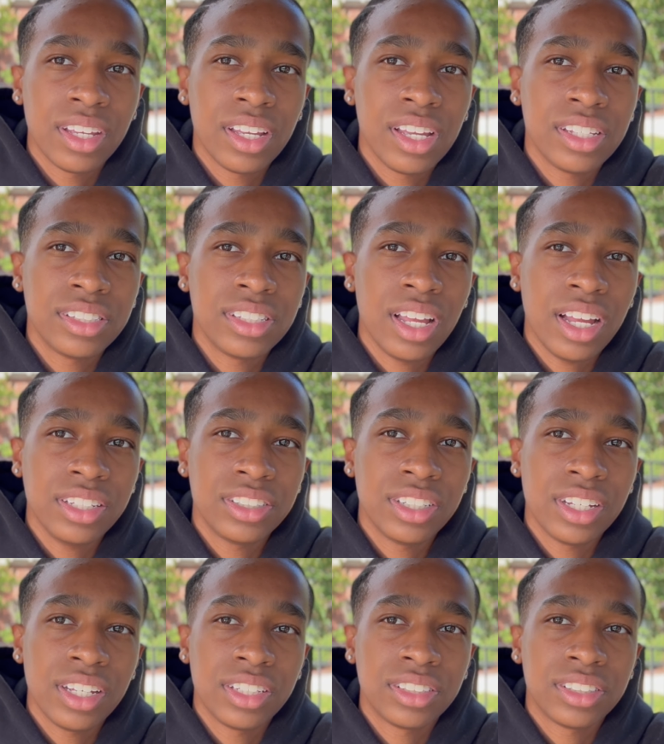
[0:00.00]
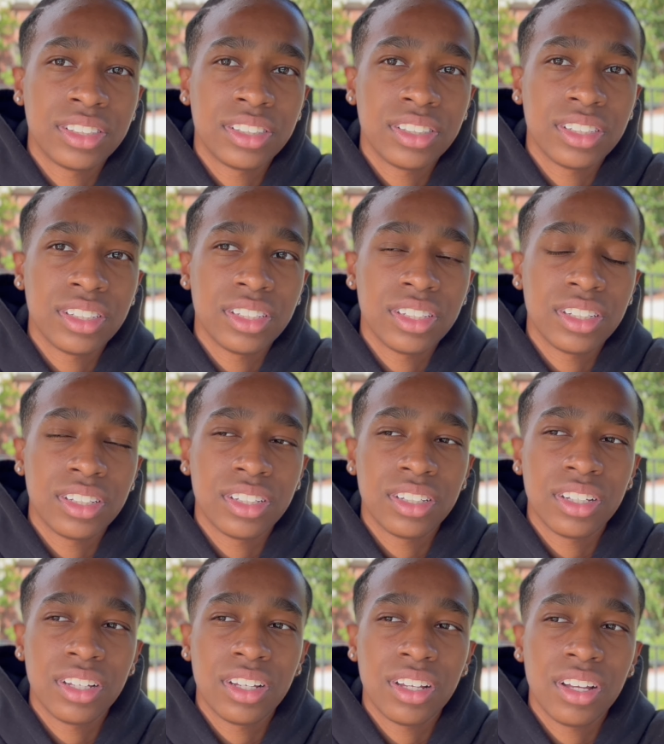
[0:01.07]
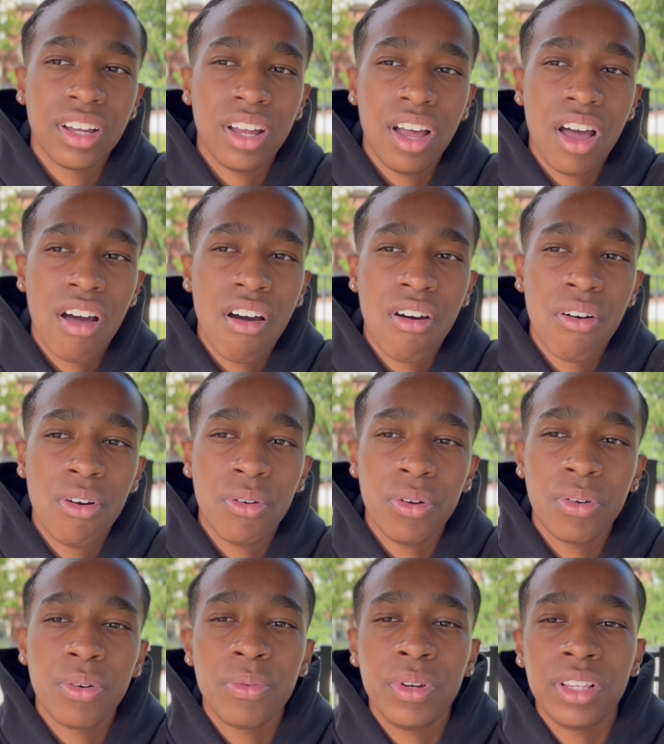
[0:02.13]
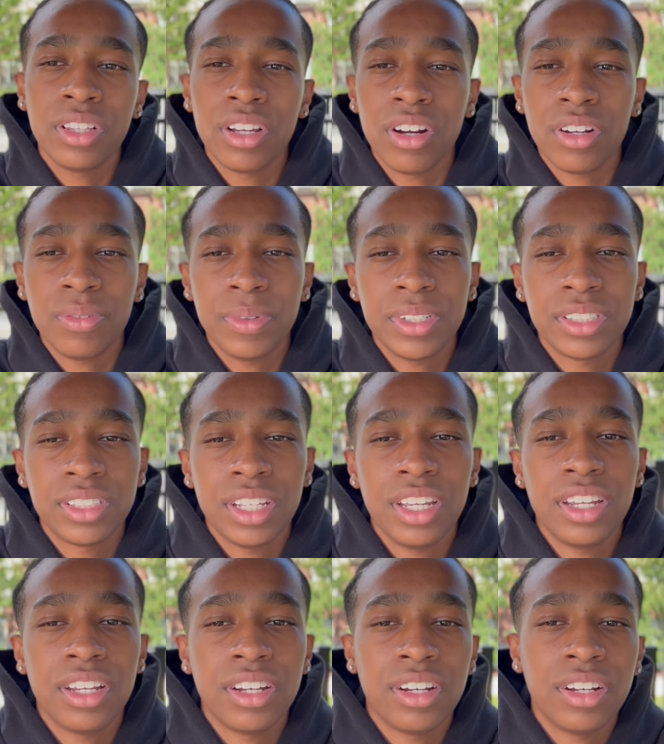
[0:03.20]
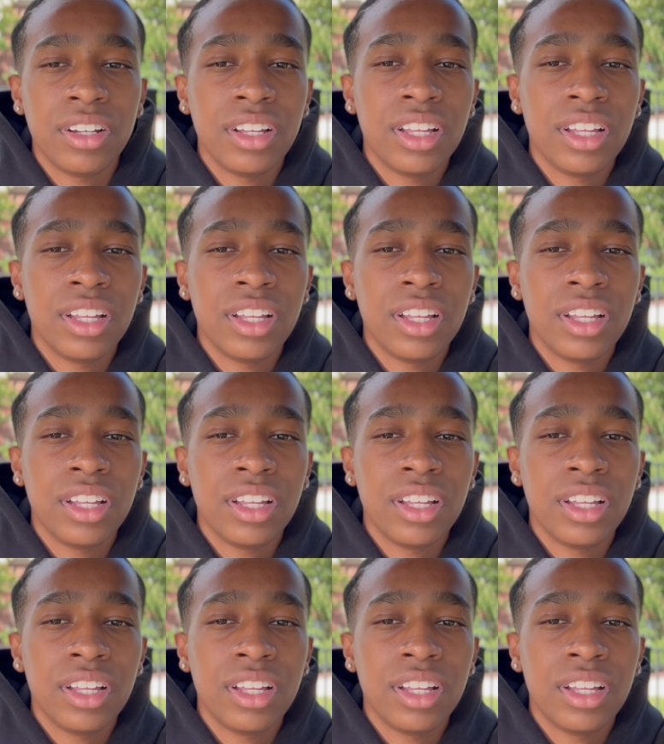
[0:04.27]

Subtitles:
It's not just, oh, we learn, we sit here.